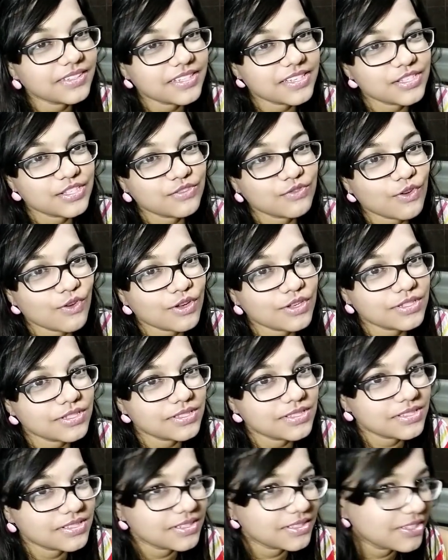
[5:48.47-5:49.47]
This was
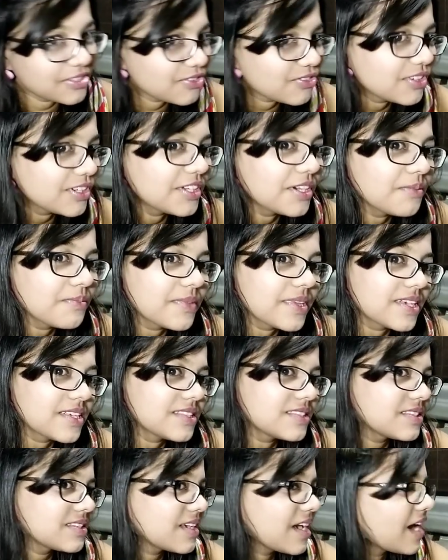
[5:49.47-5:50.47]
literally
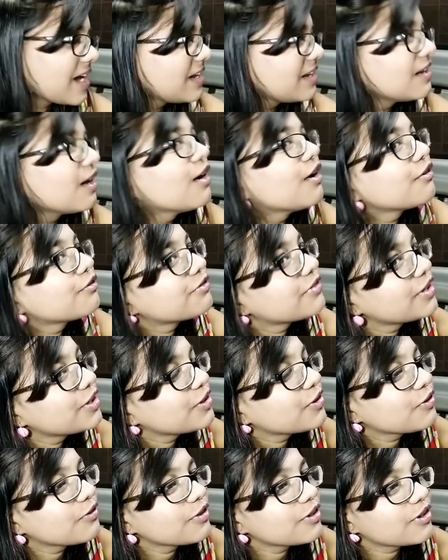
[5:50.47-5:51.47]
amazing. I loved
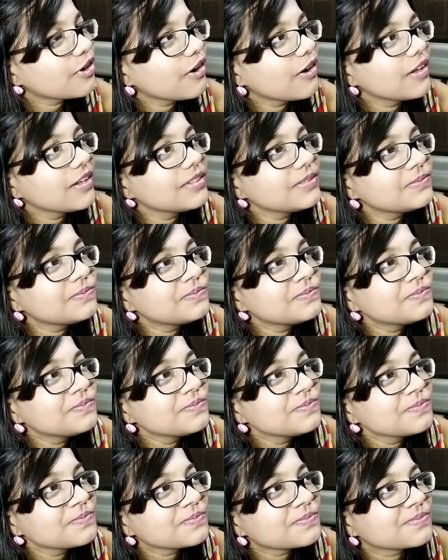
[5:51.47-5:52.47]
it overall.
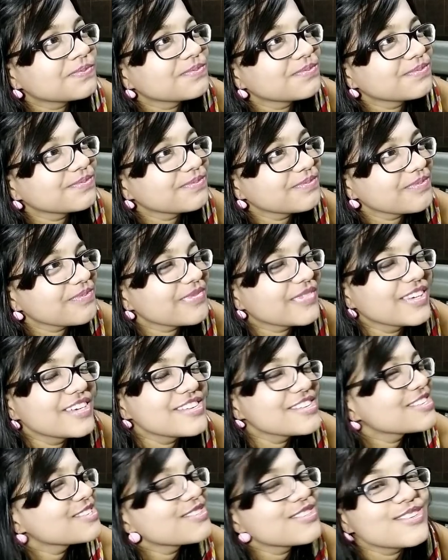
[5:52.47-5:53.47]
It
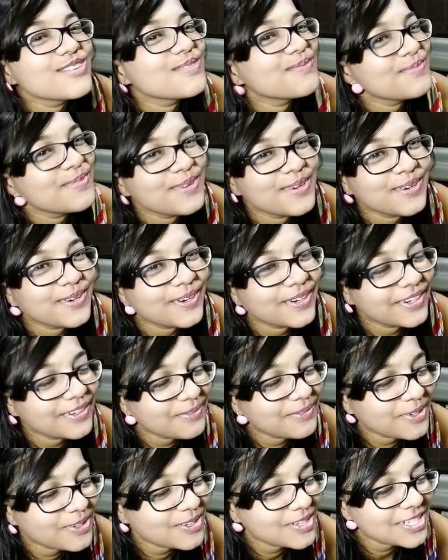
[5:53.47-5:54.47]
is so pure
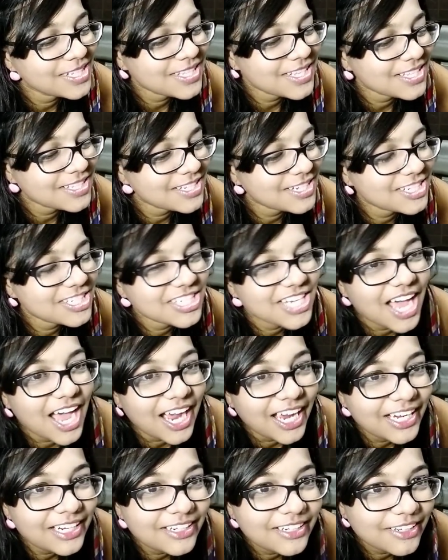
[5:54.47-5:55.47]
because as a
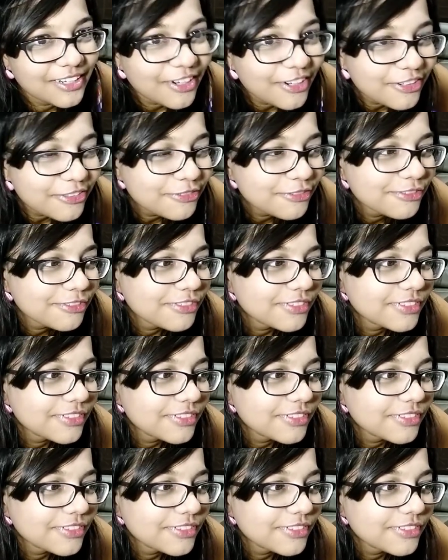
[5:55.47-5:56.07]
child love,